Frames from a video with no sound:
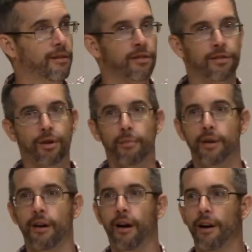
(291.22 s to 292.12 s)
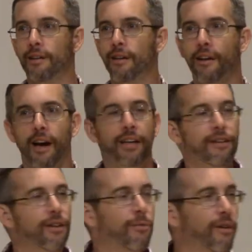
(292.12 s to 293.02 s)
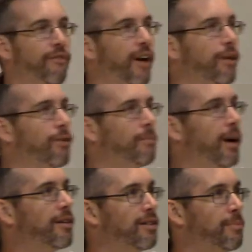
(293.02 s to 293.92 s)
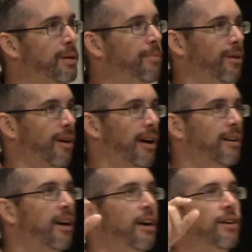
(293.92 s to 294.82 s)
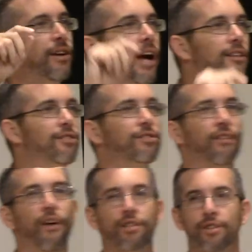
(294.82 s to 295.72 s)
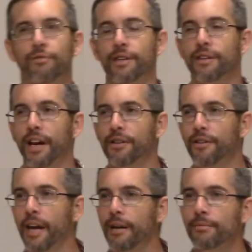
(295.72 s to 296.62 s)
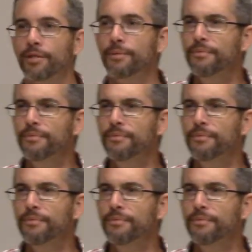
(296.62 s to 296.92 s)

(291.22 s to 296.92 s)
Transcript: Show me your, all right. I need to know my fellow rebellious people. All right. Your counselors have also written down your names.